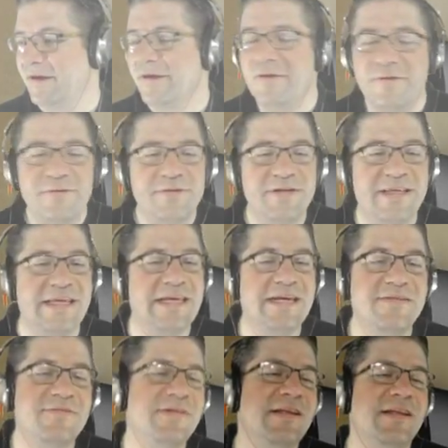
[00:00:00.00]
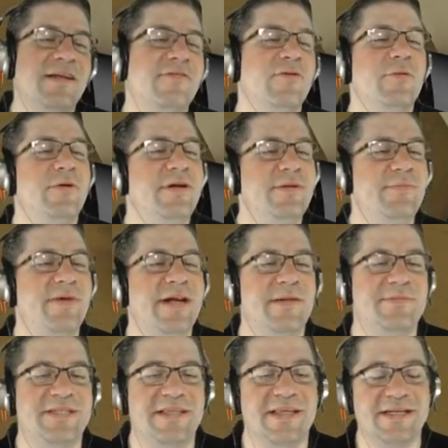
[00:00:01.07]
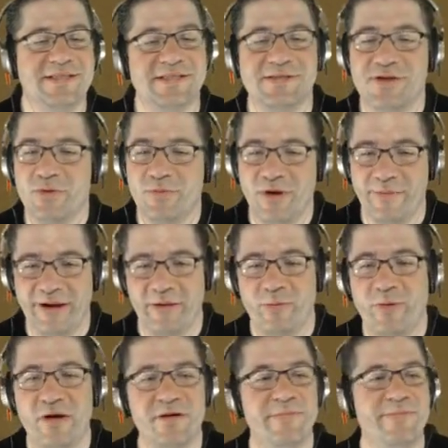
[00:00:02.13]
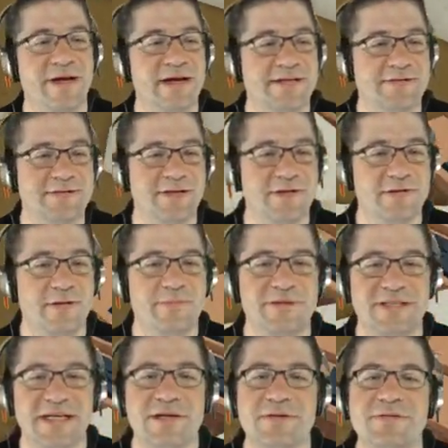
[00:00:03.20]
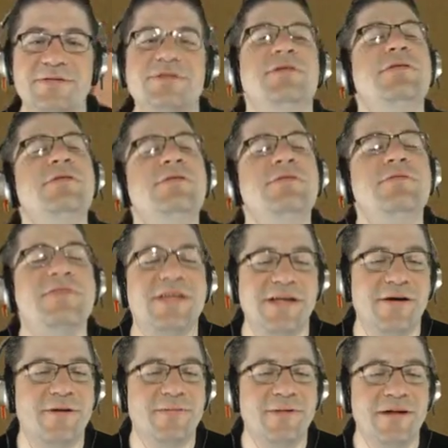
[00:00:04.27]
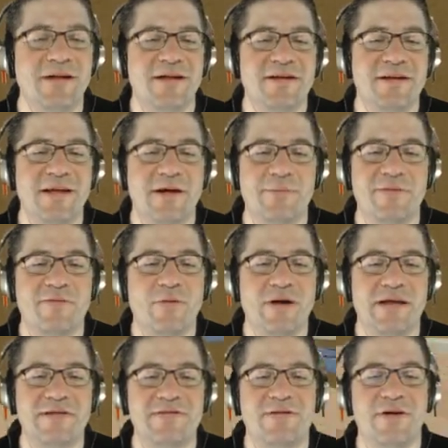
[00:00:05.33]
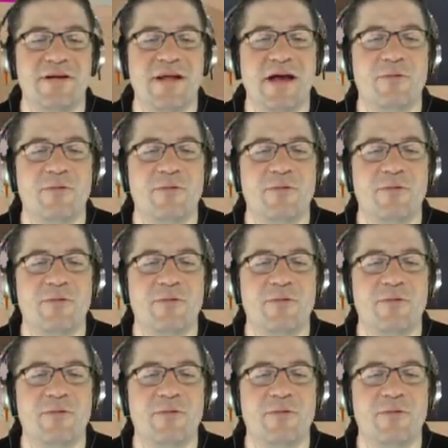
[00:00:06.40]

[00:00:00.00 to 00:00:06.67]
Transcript: Good evening, everyone. My name's Heath Haskins, Code Primate, and welcome back to another Lumber Tycoon 2 video. Now, before I get started, I